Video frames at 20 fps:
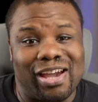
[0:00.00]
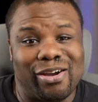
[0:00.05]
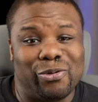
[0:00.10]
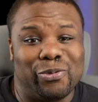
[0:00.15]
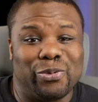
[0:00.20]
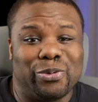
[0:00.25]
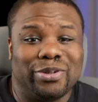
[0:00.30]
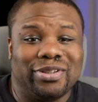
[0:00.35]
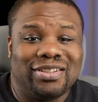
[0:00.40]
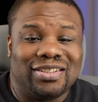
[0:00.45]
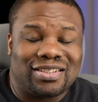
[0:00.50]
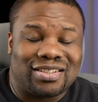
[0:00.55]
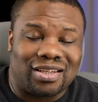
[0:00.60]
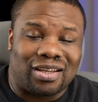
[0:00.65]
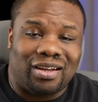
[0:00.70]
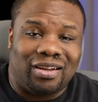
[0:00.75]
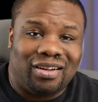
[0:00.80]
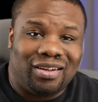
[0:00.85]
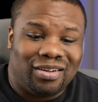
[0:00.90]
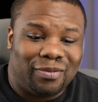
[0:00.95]
was
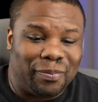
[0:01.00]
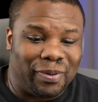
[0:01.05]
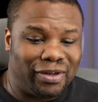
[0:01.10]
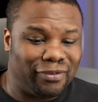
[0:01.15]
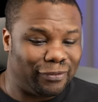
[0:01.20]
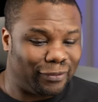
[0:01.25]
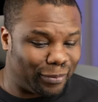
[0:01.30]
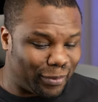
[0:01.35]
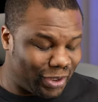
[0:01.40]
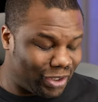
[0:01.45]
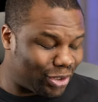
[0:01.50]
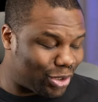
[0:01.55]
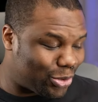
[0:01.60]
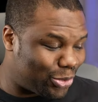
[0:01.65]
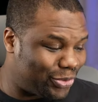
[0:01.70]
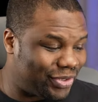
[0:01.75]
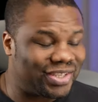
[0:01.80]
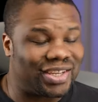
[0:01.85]
Pink Flamingos,